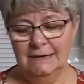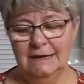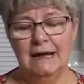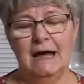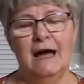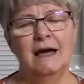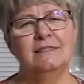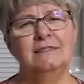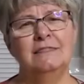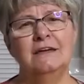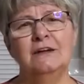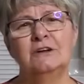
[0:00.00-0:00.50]

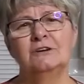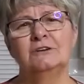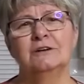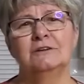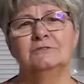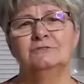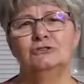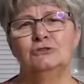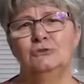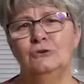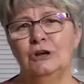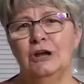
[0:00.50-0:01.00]
I
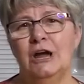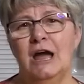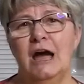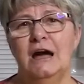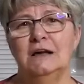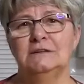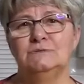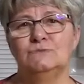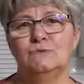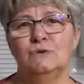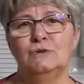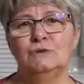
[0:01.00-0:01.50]
think tuna
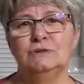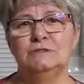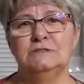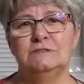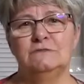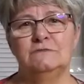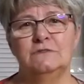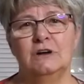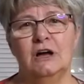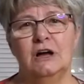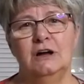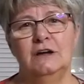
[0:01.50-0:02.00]
casseroles
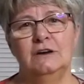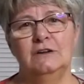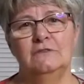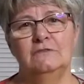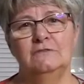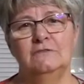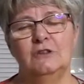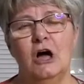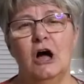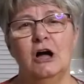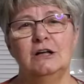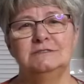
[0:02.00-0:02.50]
have kind of
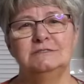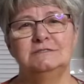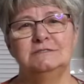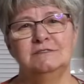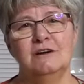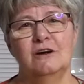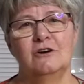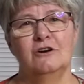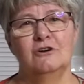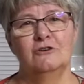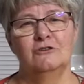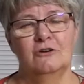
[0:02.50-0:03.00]
lost
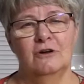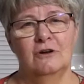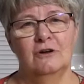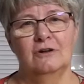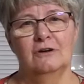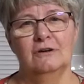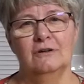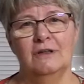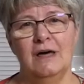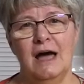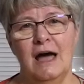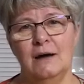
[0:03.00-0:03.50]
their
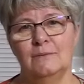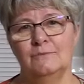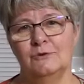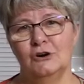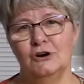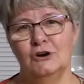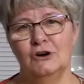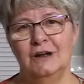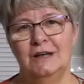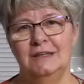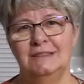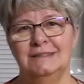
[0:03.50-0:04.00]

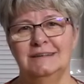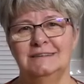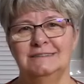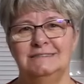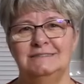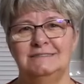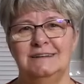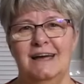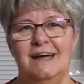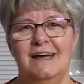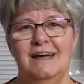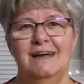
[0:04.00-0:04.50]
glamour in this
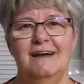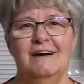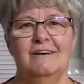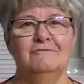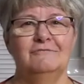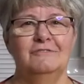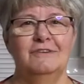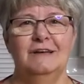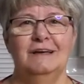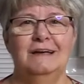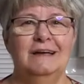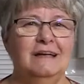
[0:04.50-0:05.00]
day of
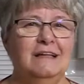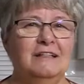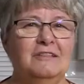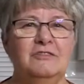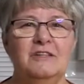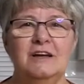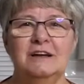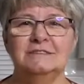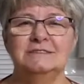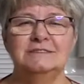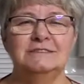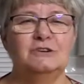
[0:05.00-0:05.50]

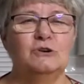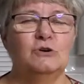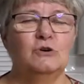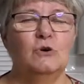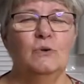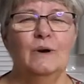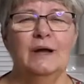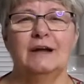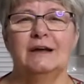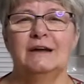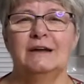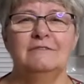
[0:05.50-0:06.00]
things that are
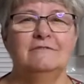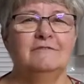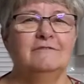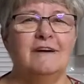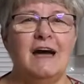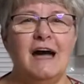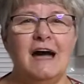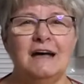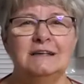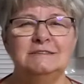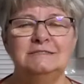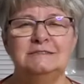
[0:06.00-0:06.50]
quick and
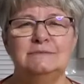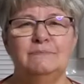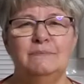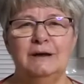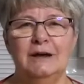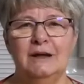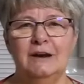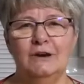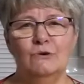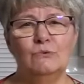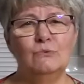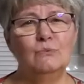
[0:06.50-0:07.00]
fast,
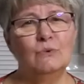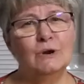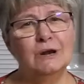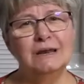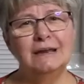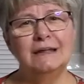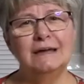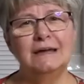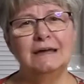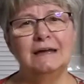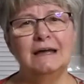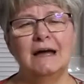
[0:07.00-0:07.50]
but
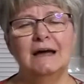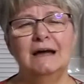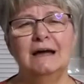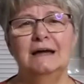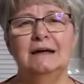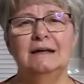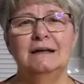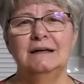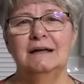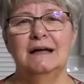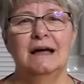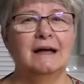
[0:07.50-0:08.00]
really
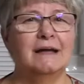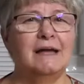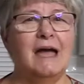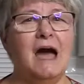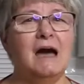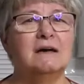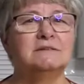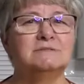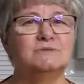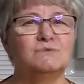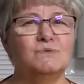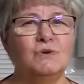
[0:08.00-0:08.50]
uh, a
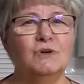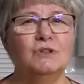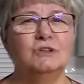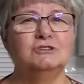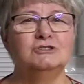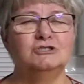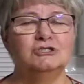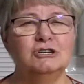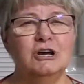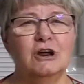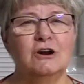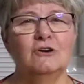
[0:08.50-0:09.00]
casserole
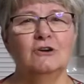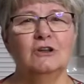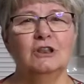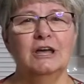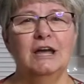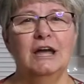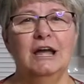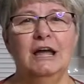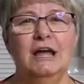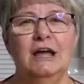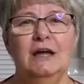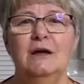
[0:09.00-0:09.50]
is
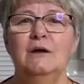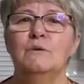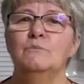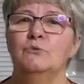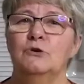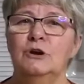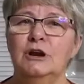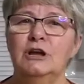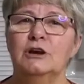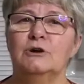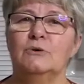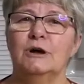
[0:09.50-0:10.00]
generally
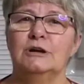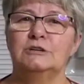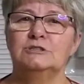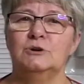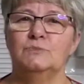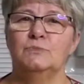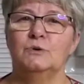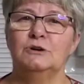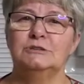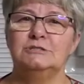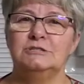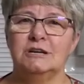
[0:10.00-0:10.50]
pretty quick to
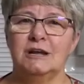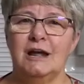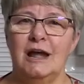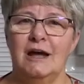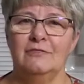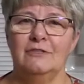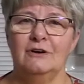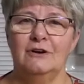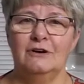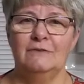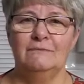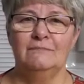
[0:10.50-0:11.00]
put
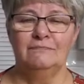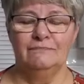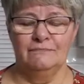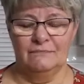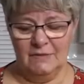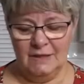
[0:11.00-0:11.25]
together.